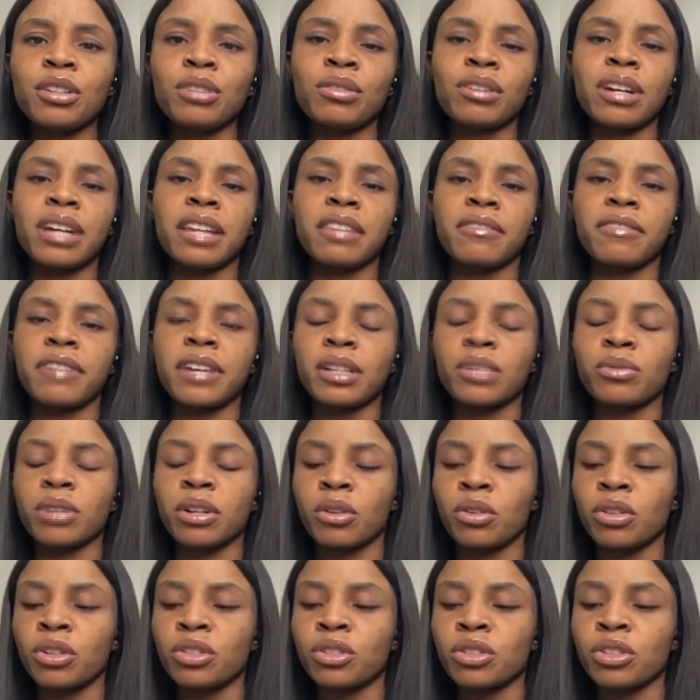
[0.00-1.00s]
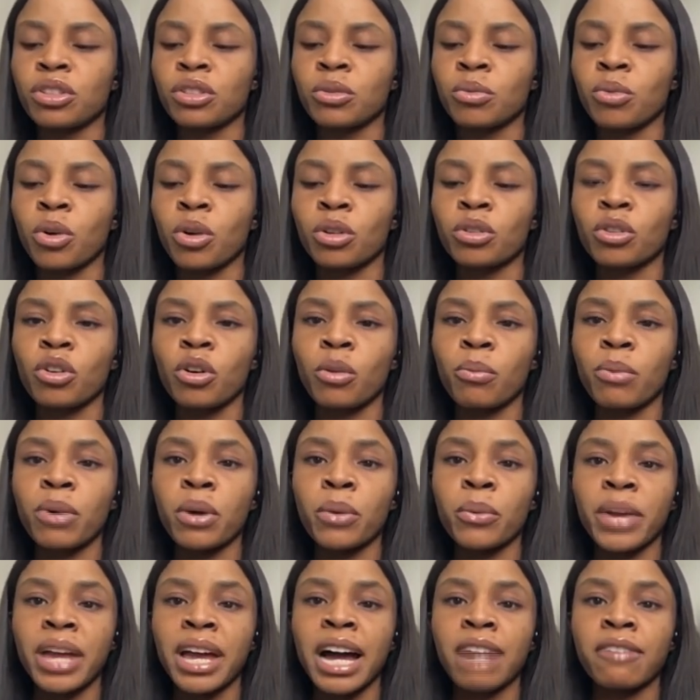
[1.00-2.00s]
Now you look at the fact we're going to the World
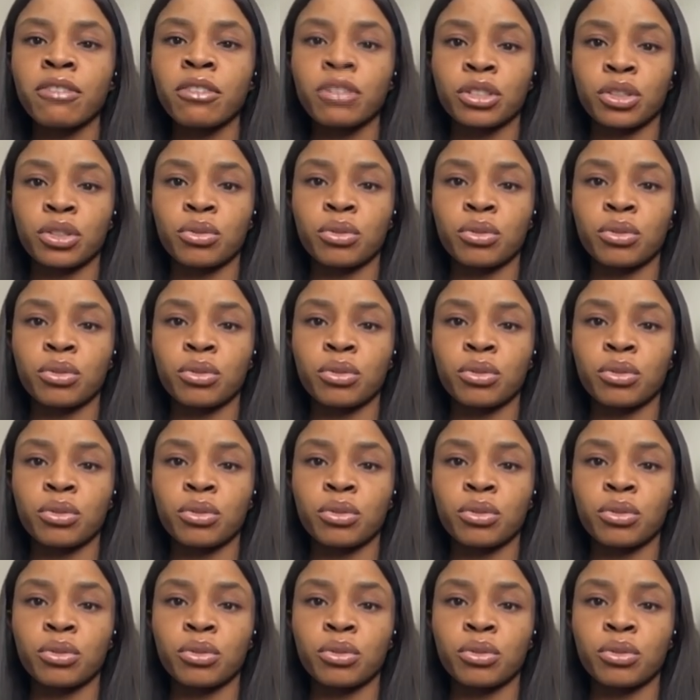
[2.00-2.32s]
Cup where we have